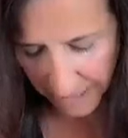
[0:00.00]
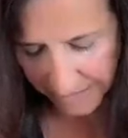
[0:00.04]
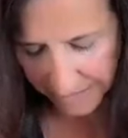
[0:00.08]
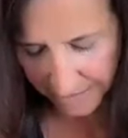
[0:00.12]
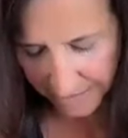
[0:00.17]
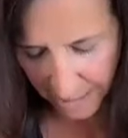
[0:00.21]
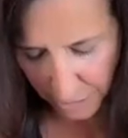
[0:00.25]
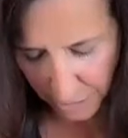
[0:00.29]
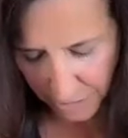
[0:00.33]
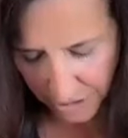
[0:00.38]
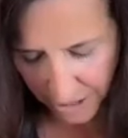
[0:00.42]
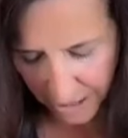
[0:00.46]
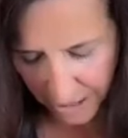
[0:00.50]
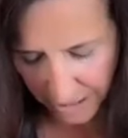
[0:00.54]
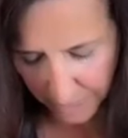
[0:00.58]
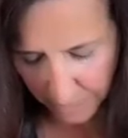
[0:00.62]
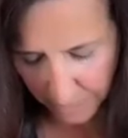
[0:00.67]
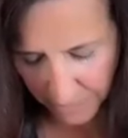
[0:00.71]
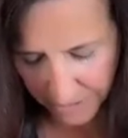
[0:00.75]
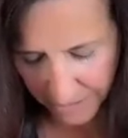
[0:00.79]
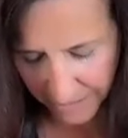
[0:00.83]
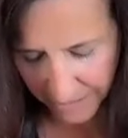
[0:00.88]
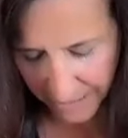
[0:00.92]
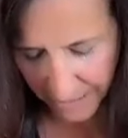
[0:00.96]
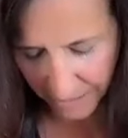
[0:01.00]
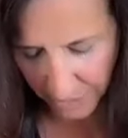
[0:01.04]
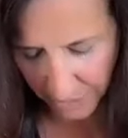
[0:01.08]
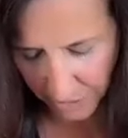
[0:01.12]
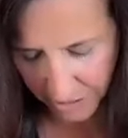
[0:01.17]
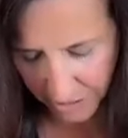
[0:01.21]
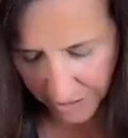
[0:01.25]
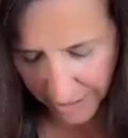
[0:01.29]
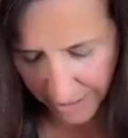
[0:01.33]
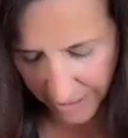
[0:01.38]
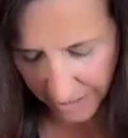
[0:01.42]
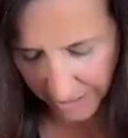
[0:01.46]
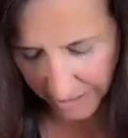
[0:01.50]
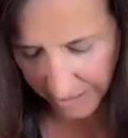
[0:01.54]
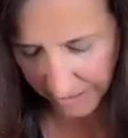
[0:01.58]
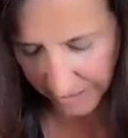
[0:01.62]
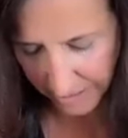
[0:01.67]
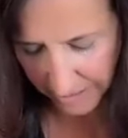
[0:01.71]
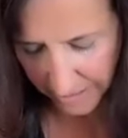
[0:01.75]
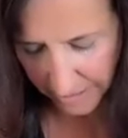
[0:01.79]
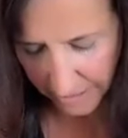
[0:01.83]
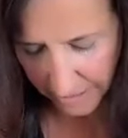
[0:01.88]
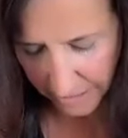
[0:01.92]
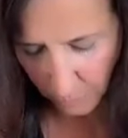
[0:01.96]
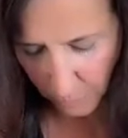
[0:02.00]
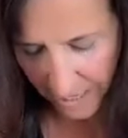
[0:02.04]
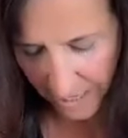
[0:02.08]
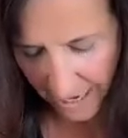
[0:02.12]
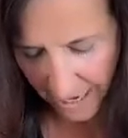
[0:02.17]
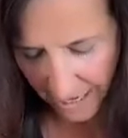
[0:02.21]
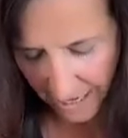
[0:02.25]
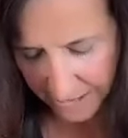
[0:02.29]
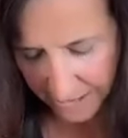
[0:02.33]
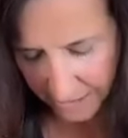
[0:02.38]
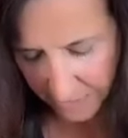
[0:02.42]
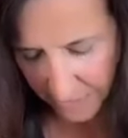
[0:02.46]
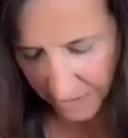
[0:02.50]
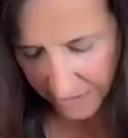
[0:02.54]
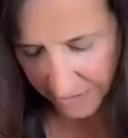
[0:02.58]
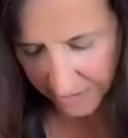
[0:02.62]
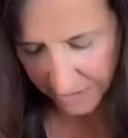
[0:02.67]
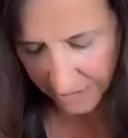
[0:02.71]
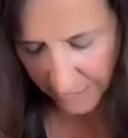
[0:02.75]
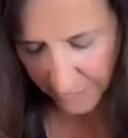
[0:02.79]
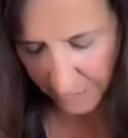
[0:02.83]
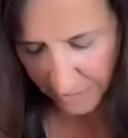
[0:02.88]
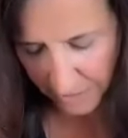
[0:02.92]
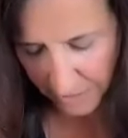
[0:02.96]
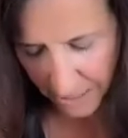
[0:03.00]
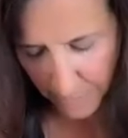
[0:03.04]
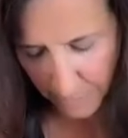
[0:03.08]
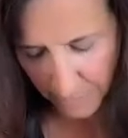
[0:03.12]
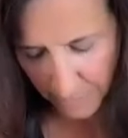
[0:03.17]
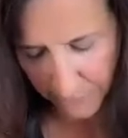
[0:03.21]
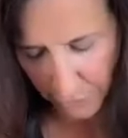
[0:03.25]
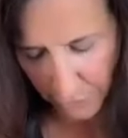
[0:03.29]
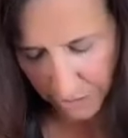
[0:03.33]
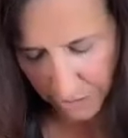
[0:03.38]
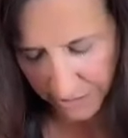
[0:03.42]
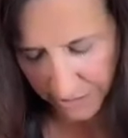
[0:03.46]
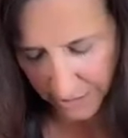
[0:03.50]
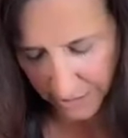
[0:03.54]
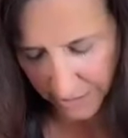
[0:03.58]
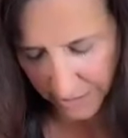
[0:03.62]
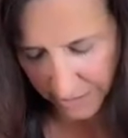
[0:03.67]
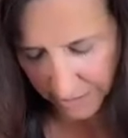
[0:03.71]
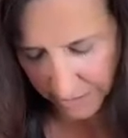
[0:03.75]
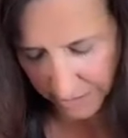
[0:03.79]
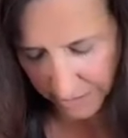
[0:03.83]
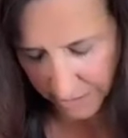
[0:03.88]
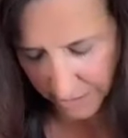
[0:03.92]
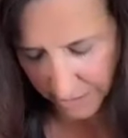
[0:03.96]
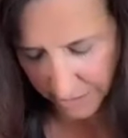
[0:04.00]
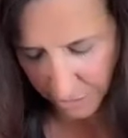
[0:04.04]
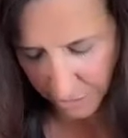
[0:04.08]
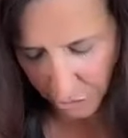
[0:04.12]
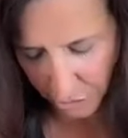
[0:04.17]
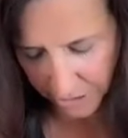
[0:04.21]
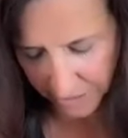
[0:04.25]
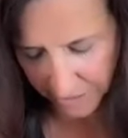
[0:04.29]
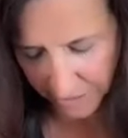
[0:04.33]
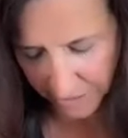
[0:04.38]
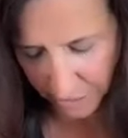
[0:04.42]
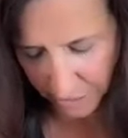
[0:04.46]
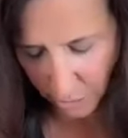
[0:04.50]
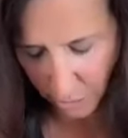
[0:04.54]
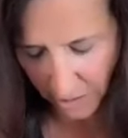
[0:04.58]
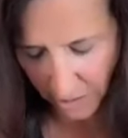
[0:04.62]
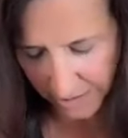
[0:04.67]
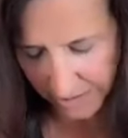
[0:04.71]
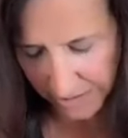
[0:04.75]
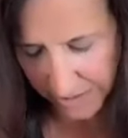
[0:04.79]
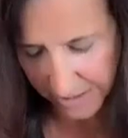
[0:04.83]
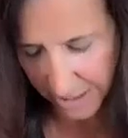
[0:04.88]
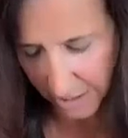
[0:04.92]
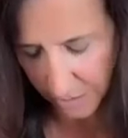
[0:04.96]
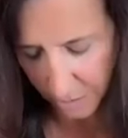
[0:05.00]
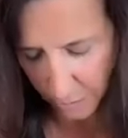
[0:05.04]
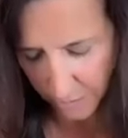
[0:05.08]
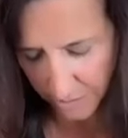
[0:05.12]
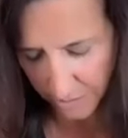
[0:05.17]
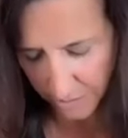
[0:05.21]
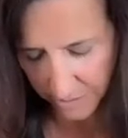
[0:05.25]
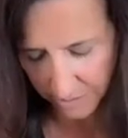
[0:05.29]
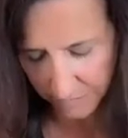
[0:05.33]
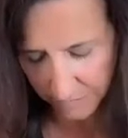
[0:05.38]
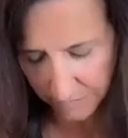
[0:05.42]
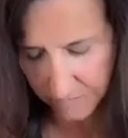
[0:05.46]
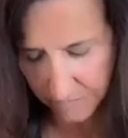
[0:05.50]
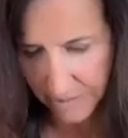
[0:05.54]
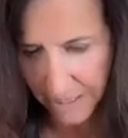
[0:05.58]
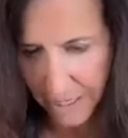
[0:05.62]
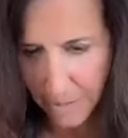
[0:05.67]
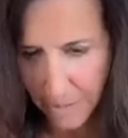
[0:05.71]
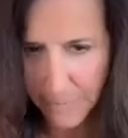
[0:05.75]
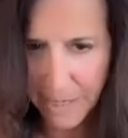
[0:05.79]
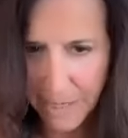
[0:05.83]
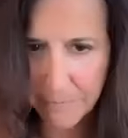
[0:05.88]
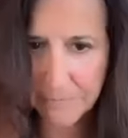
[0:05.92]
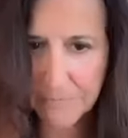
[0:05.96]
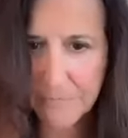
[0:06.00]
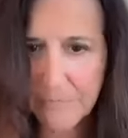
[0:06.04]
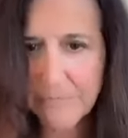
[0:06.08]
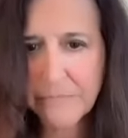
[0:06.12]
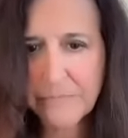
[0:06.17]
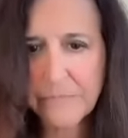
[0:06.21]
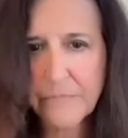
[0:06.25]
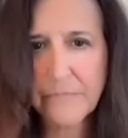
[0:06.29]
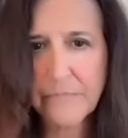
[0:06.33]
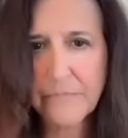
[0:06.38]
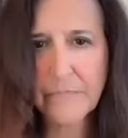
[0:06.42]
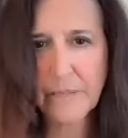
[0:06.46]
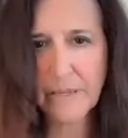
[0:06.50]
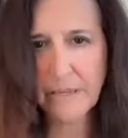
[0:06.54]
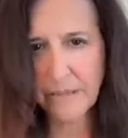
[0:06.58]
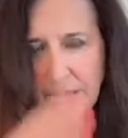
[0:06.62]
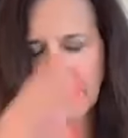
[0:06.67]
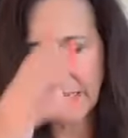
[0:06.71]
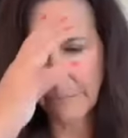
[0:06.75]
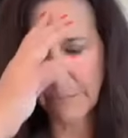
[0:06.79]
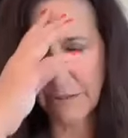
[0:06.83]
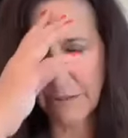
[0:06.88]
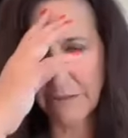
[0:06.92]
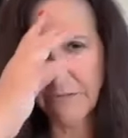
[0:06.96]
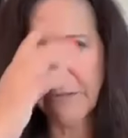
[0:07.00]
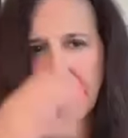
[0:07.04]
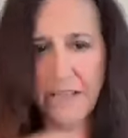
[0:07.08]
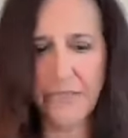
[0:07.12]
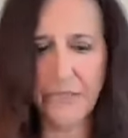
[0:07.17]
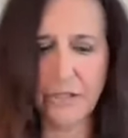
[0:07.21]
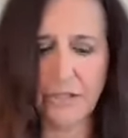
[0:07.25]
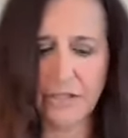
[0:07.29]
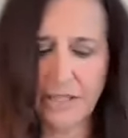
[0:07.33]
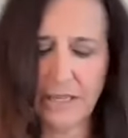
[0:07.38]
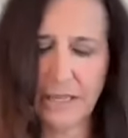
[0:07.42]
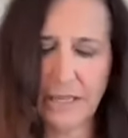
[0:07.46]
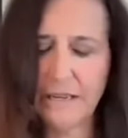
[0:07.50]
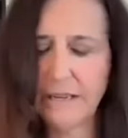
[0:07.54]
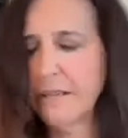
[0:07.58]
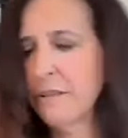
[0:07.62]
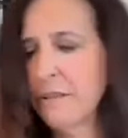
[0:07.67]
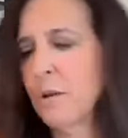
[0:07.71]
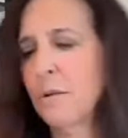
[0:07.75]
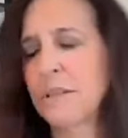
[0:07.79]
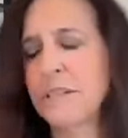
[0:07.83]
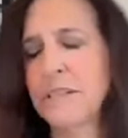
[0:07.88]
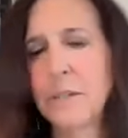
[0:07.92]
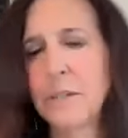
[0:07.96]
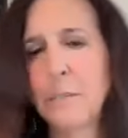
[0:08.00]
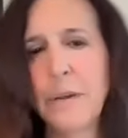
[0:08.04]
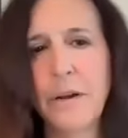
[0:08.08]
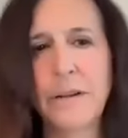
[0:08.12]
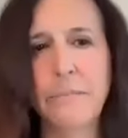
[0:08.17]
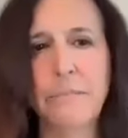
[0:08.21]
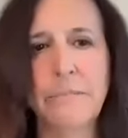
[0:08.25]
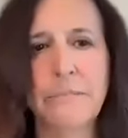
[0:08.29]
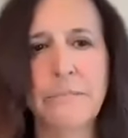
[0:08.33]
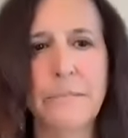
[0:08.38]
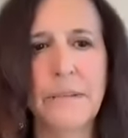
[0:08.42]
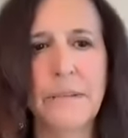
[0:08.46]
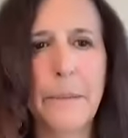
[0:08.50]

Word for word: bless our time together today. We ask this in the name of your Son, Jesus Christ our Lord. Amen. In the name Amen. of the Father, Son, and Holy Spirit.